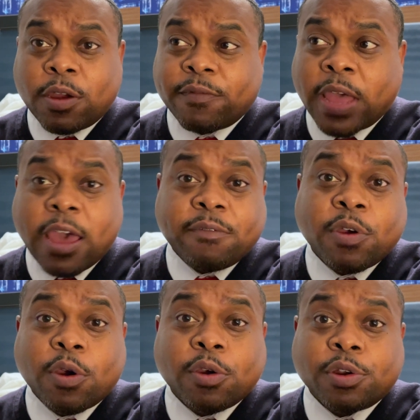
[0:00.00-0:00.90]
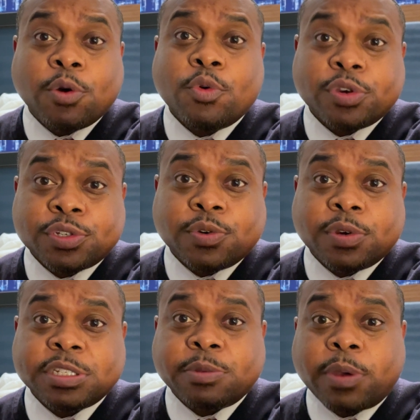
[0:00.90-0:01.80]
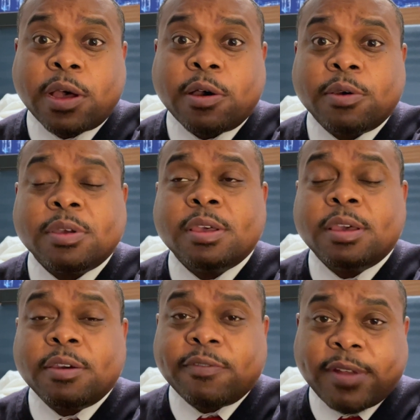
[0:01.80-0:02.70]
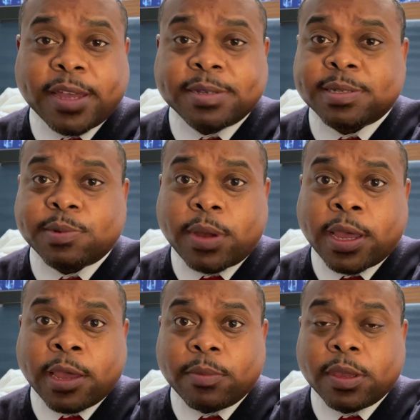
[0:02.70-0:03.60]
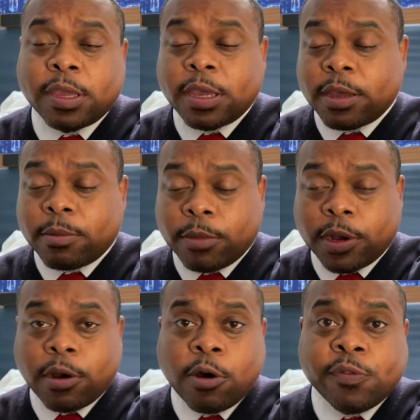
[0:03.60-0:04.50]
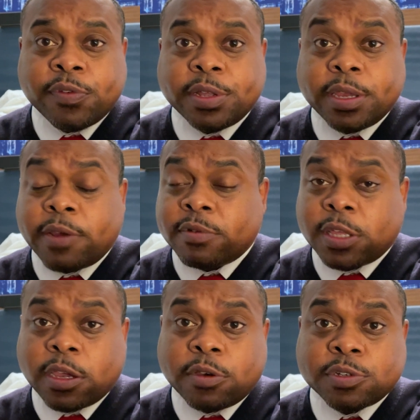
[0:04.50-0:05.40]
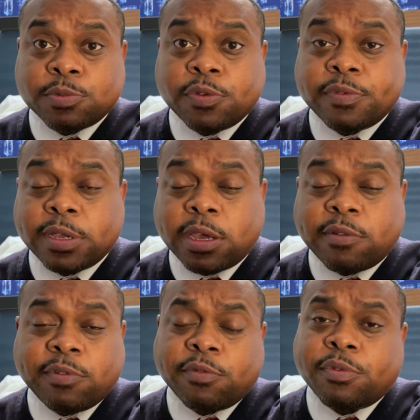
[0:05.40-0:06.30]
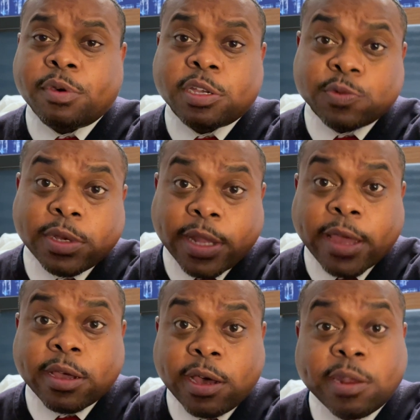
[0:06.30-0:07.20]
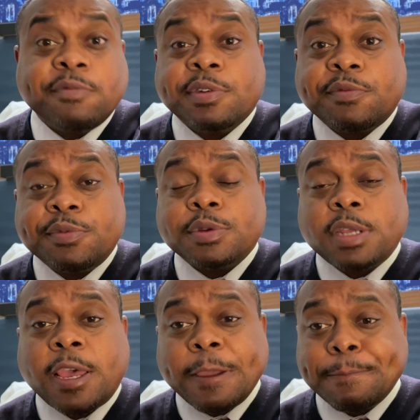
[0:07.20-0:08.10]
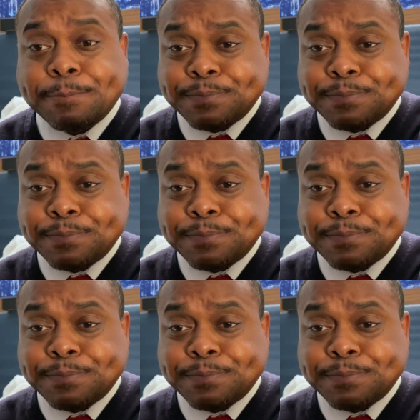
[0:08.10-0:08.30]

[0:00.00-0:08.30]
have heard horror stories about flights to Miami. But hopefully everything goes smoothly, uneventful, because we like an uneventful day.